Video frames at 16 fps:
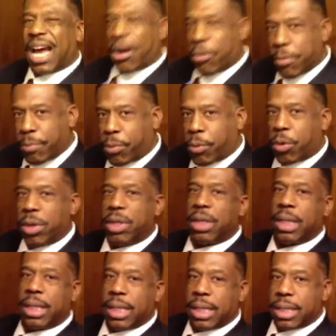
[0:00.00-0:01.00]
how
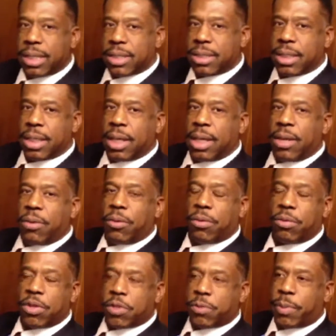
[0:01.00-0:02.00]
important it is
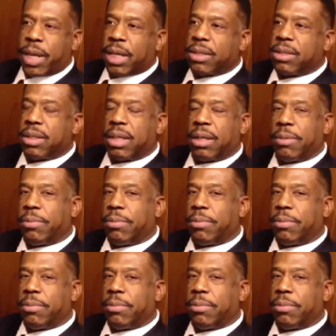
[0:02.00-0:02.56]
with respect to their